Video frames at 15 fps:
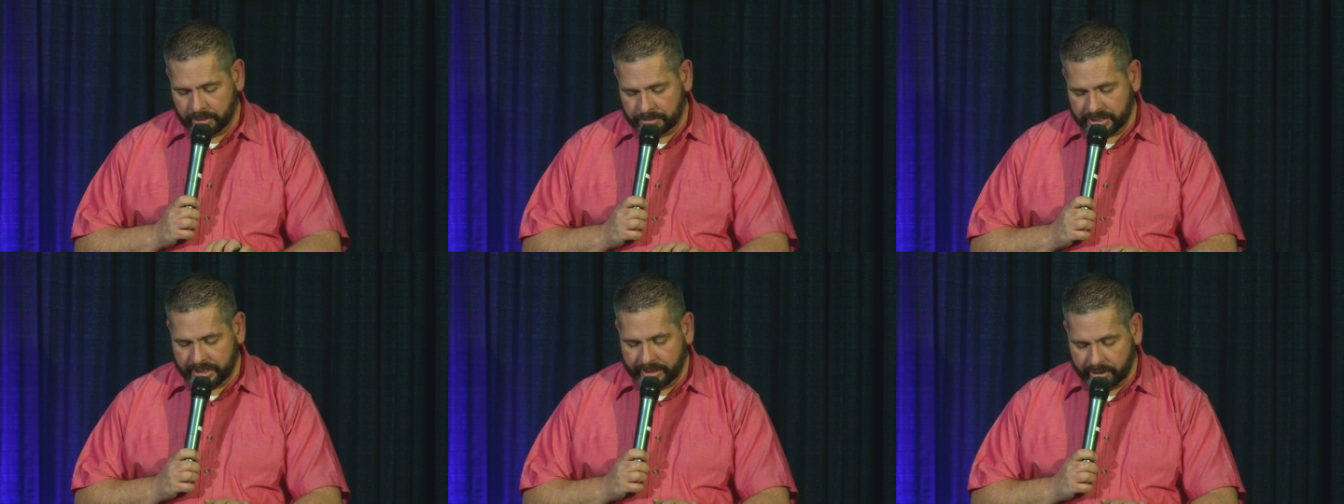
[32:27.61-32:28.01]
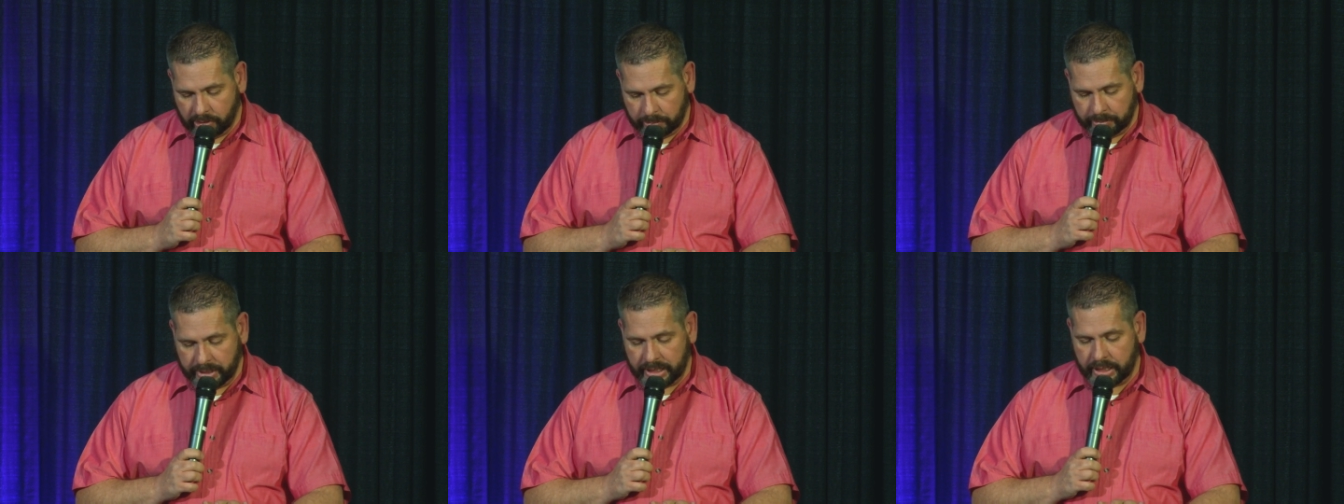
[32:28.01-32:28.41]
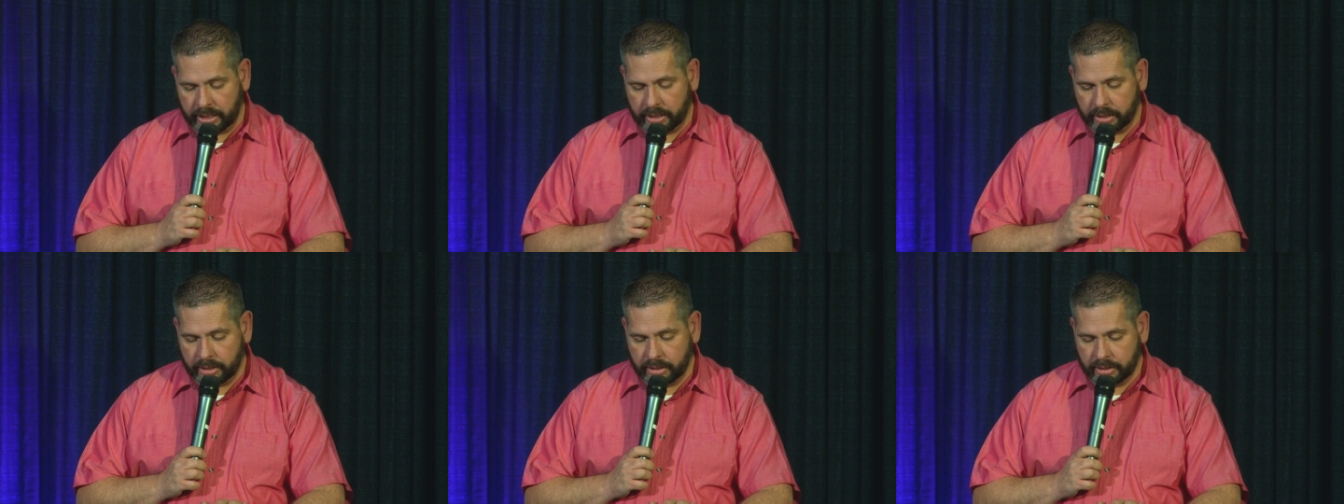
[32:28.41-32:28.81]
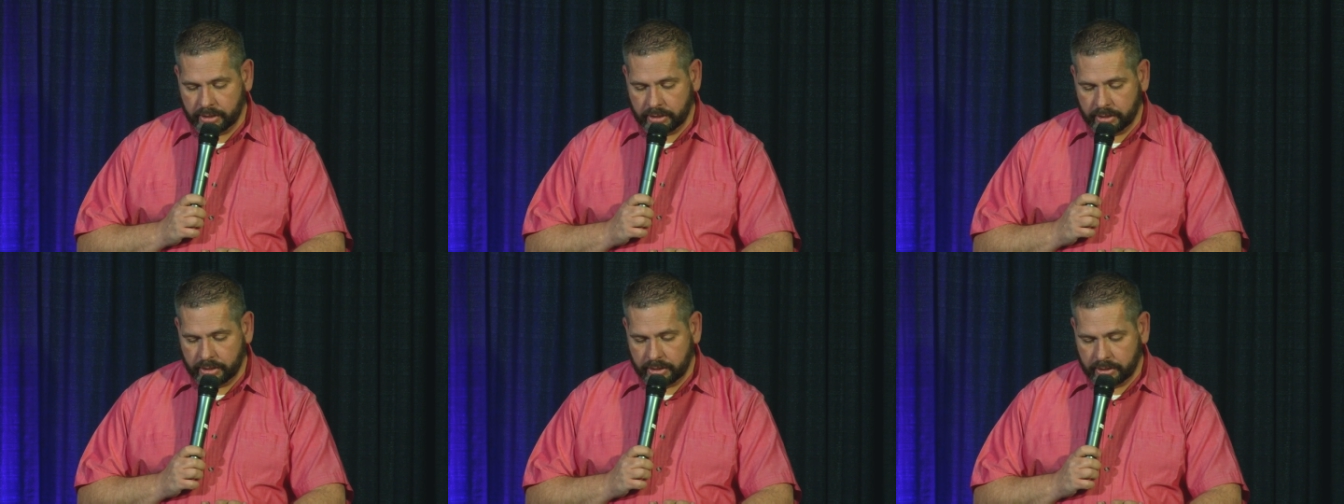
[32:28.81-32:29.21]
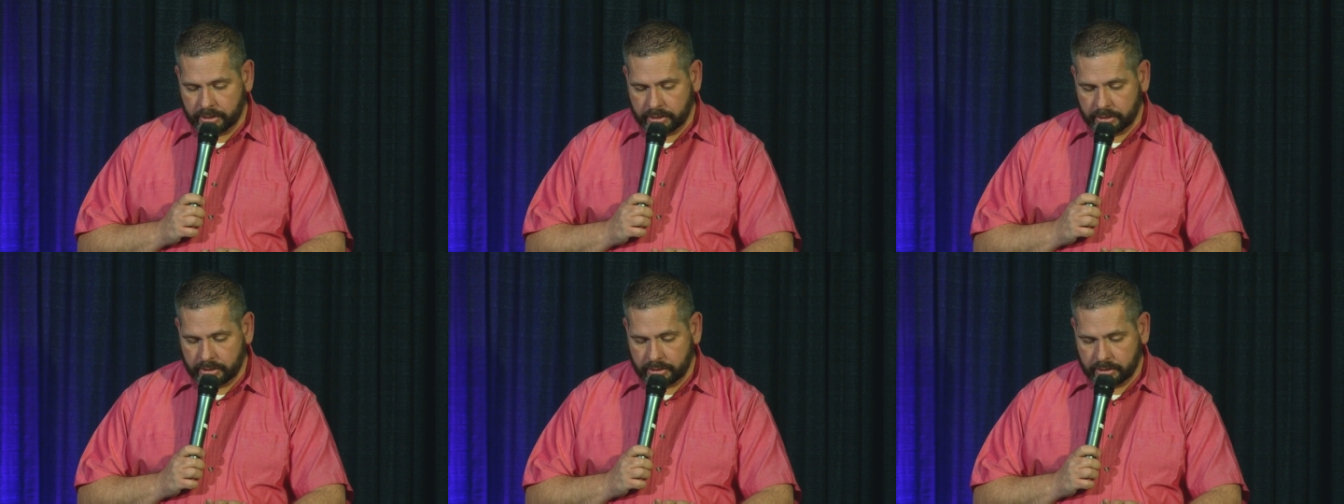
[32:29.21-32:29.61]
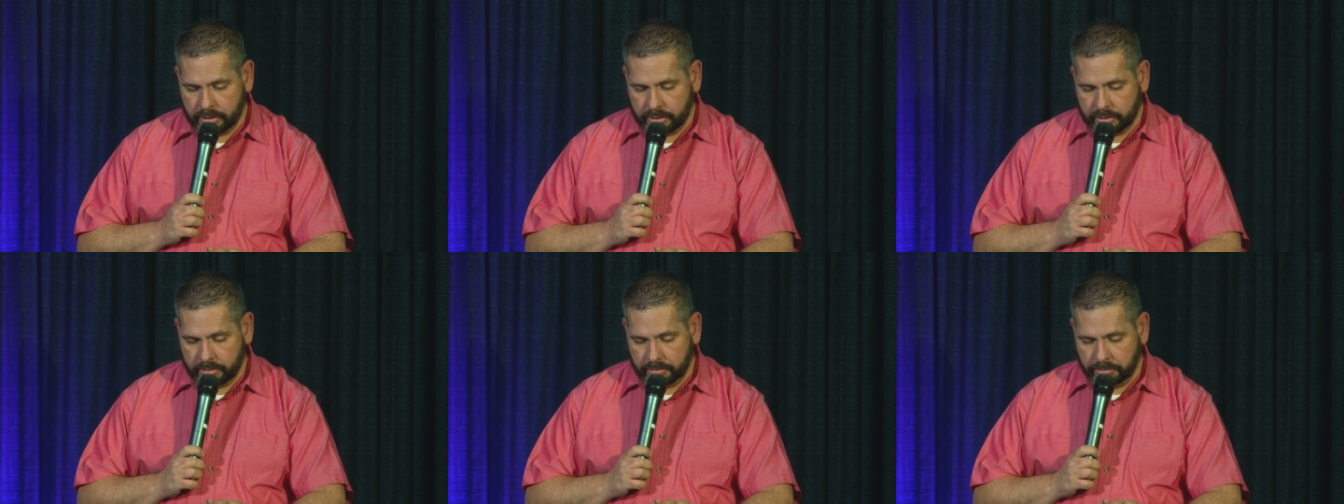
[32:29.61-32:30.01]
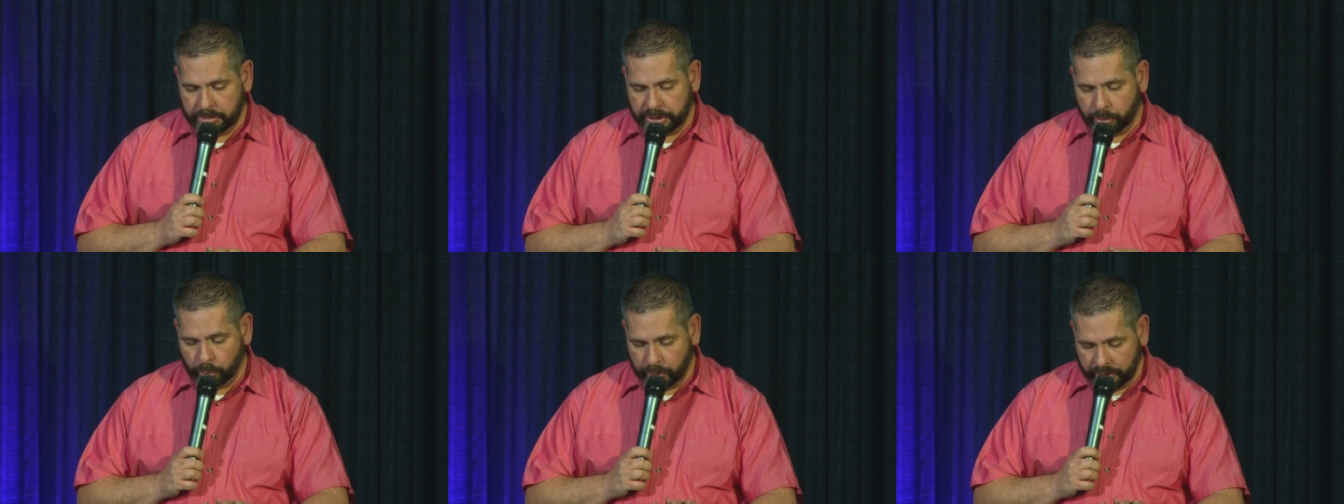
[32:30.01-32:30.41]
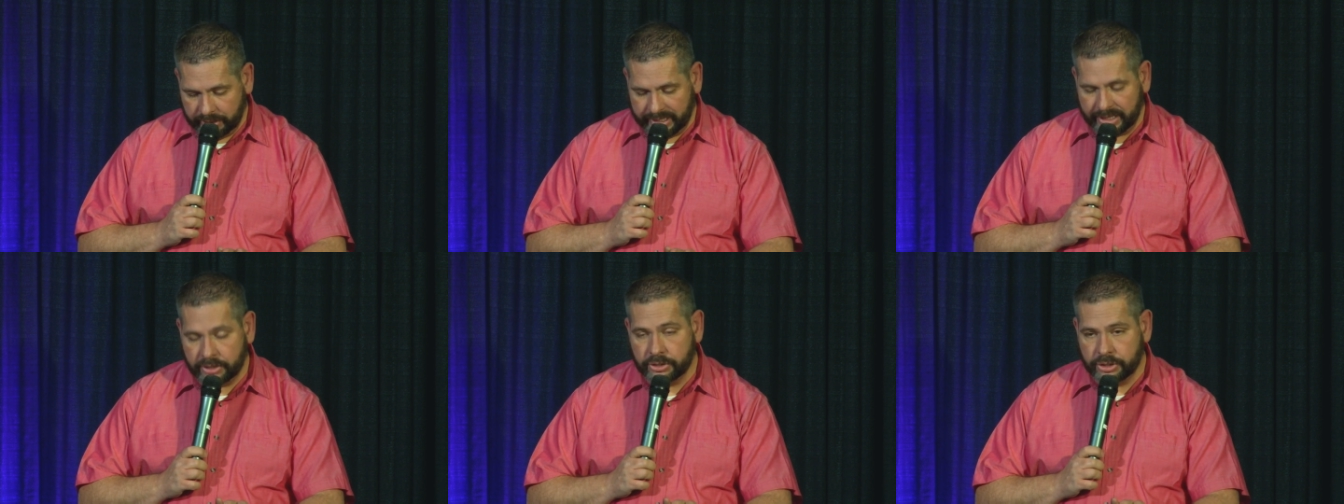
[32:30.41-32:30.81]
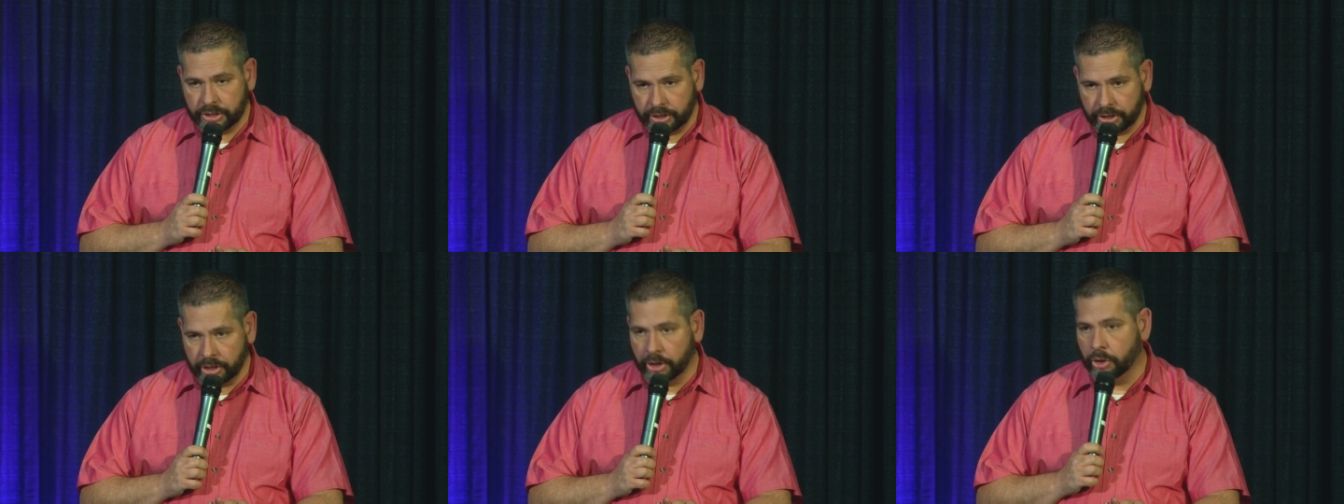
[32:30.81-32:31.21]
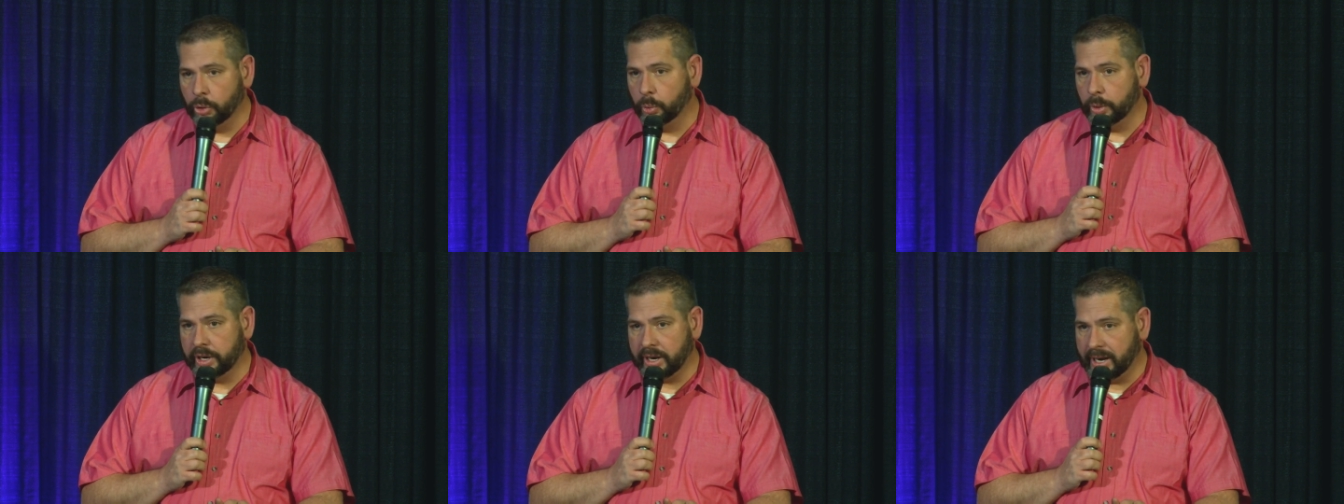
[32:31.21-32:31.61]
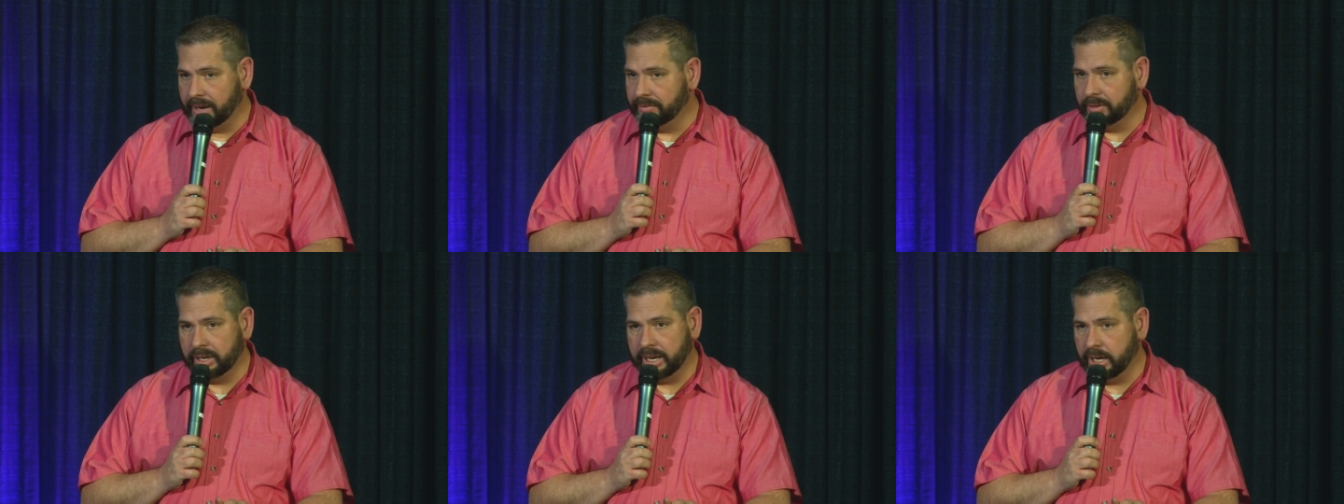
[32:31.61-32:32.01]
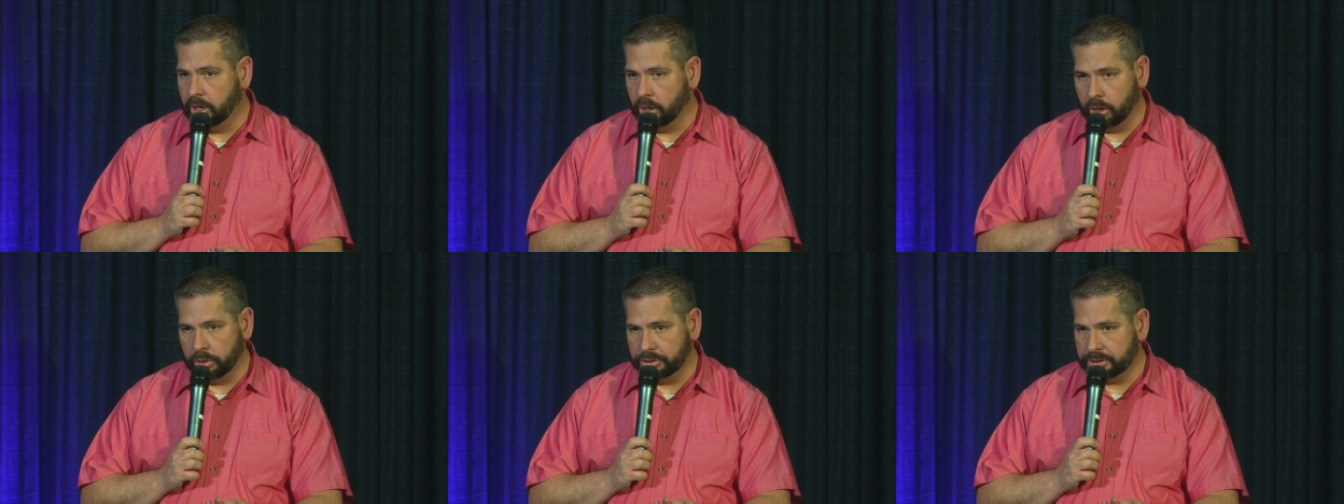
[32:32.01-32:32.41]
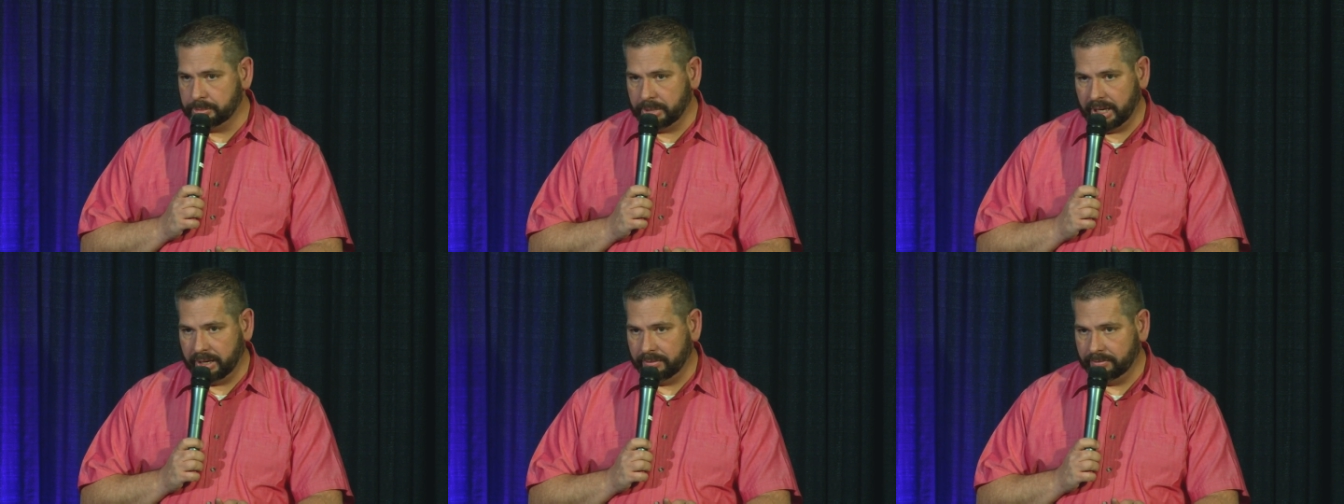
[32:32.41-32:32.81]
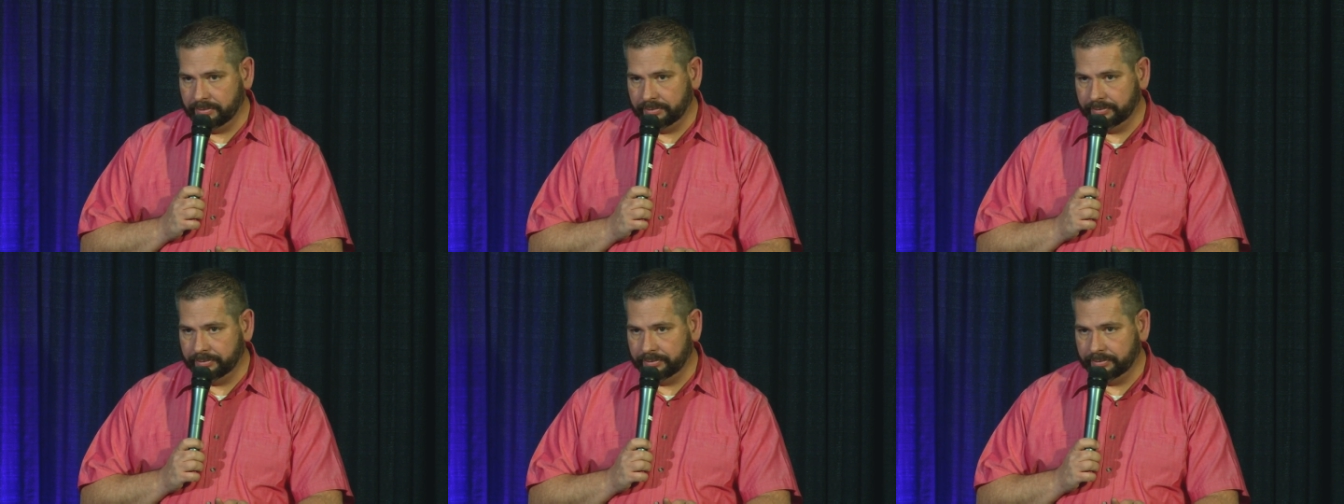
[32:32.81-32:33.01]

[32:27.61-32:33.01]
Him to help me be willing to go wherever He calls me.